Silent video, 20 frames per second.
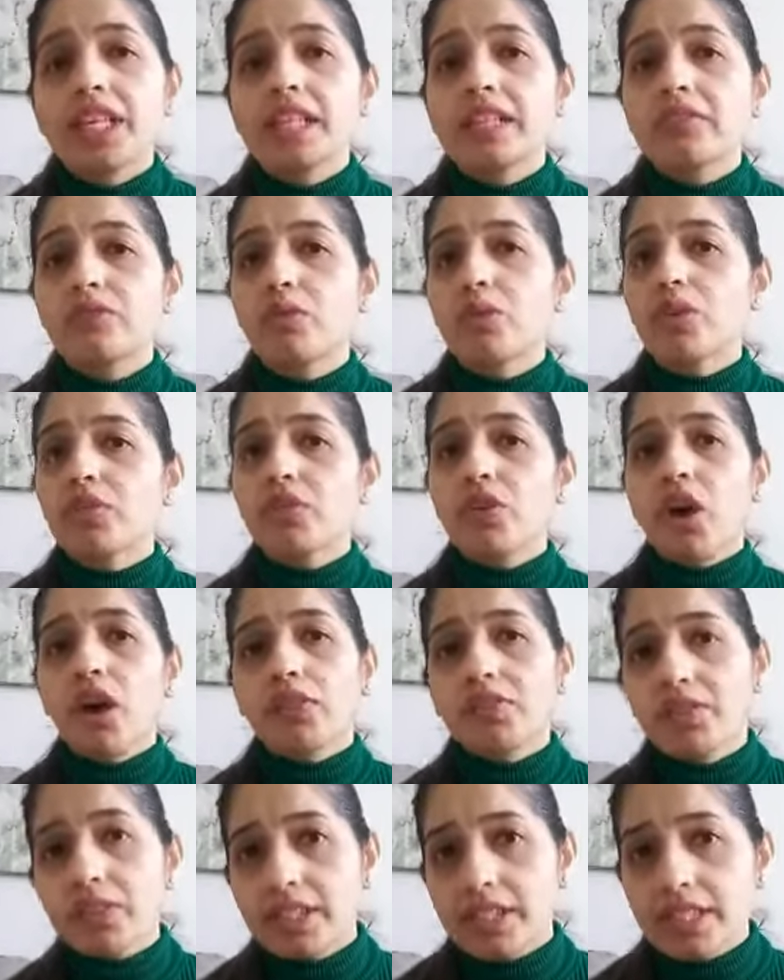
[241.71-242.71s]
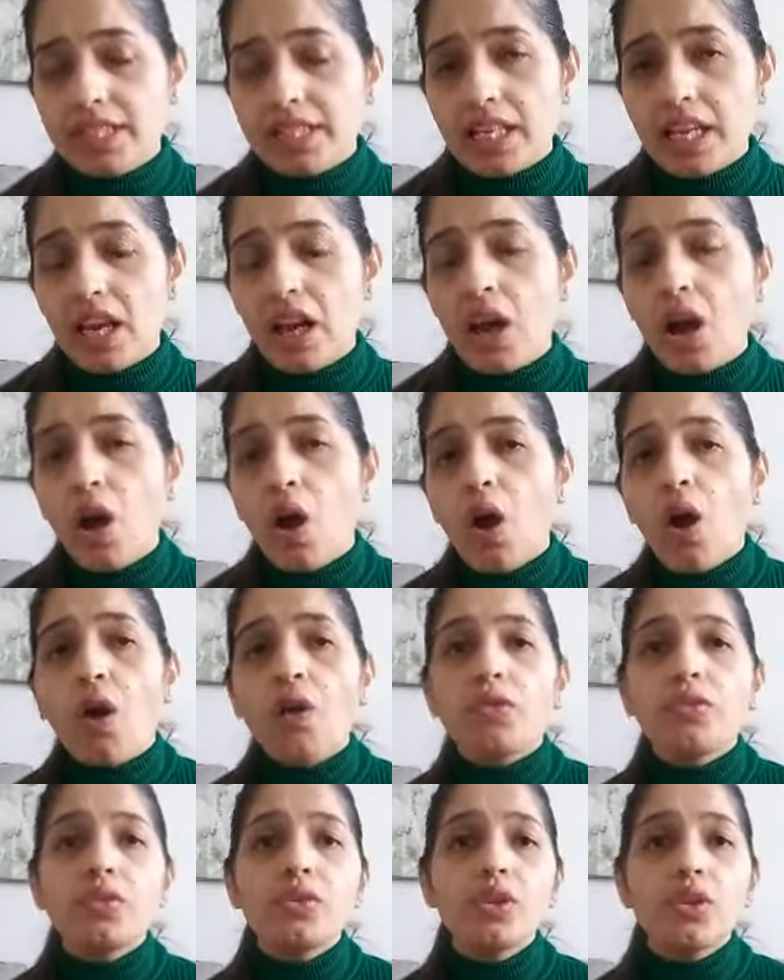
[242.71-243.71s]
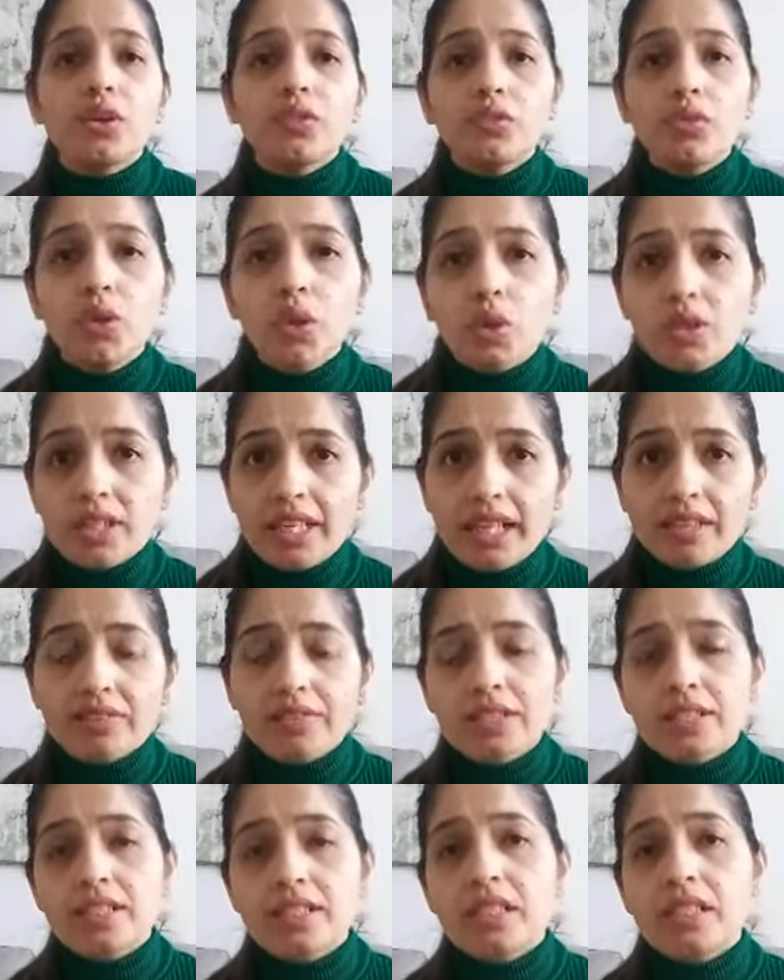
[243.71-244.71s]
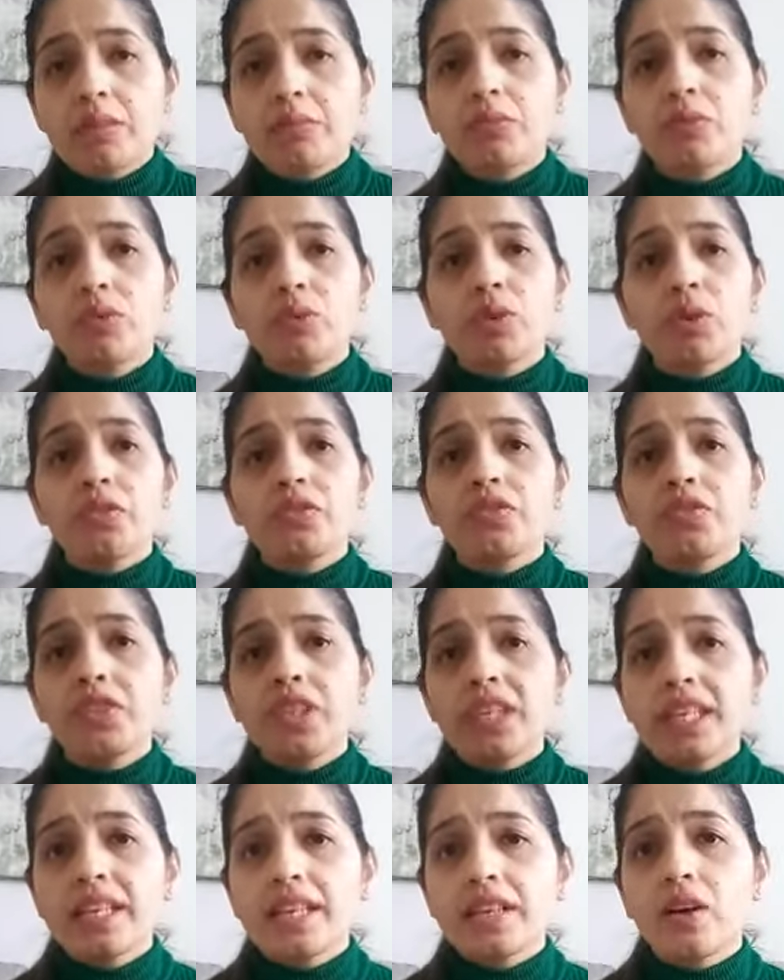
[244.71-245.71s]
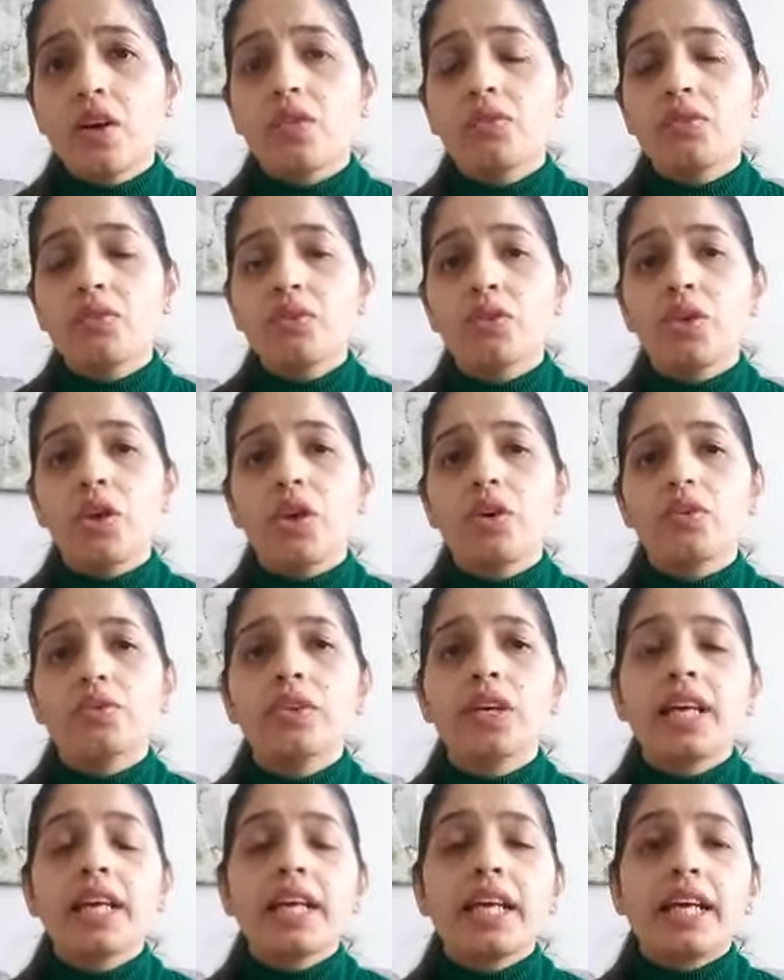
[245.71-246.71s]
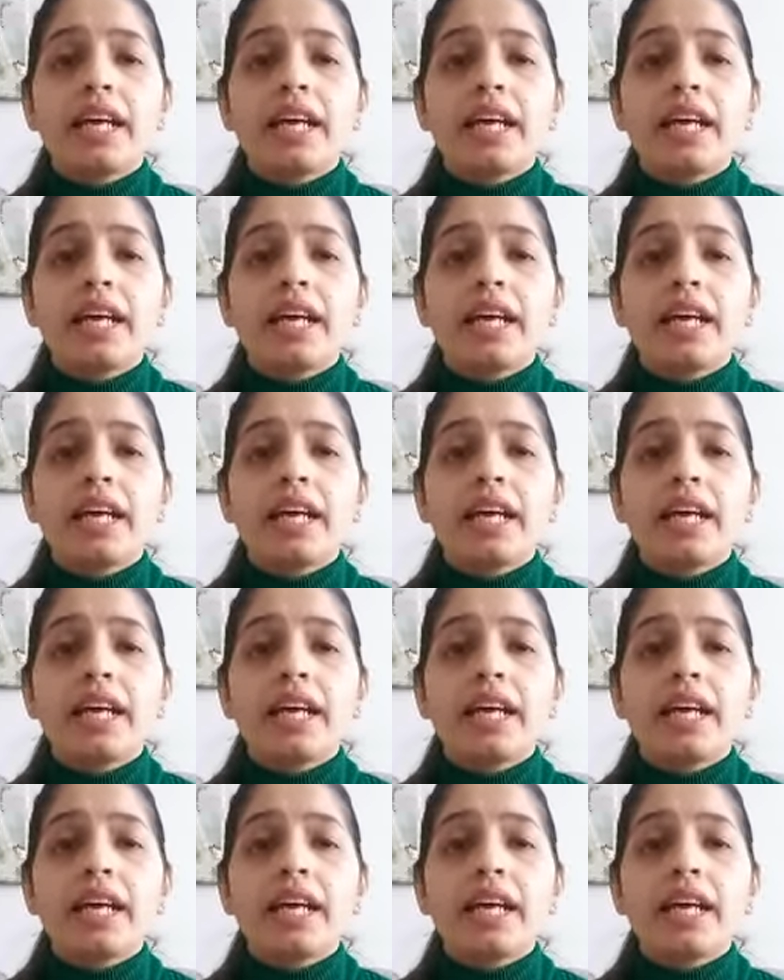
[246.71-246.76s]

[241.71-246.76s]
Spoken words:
feel full of confidence, or full of low self-esteem, full of fear, or full of